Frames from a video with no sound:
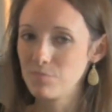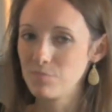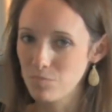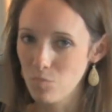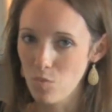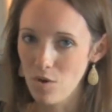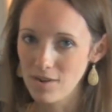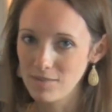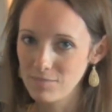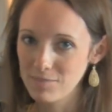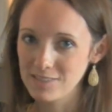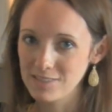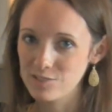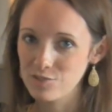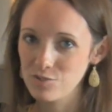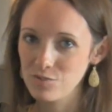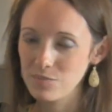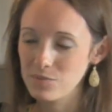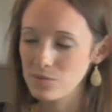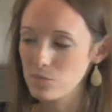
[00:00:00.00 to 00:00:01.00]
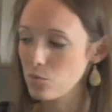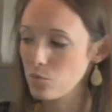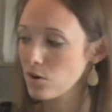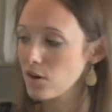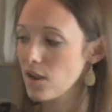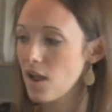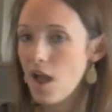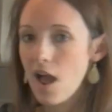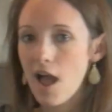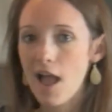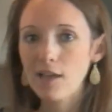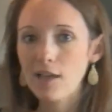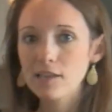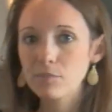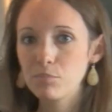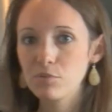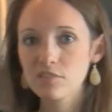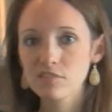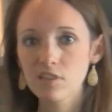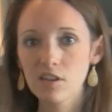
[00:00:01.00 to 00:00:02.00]
one because two it wouldn't work, I
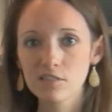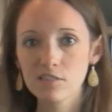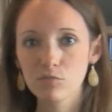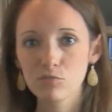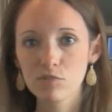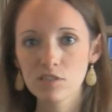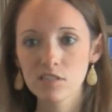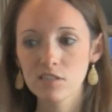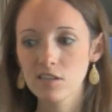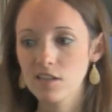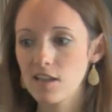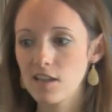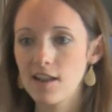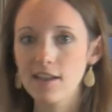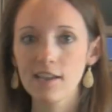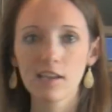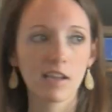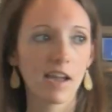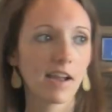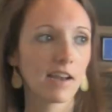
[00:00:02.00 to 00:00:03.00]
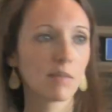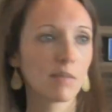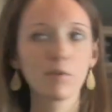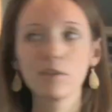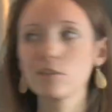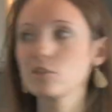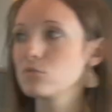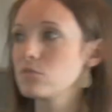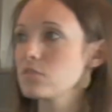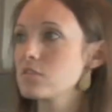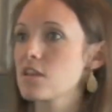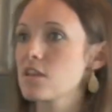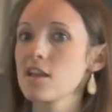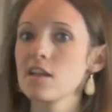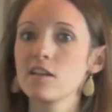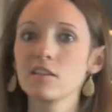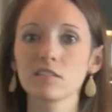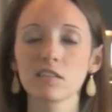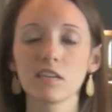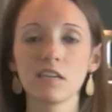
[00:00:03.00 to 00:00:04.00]
can put this on as a wristlet, and I can kind of be doing
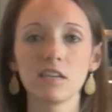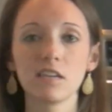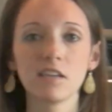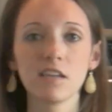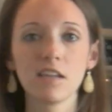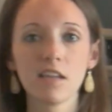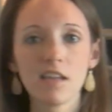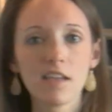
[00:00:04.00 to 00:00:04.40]
things, and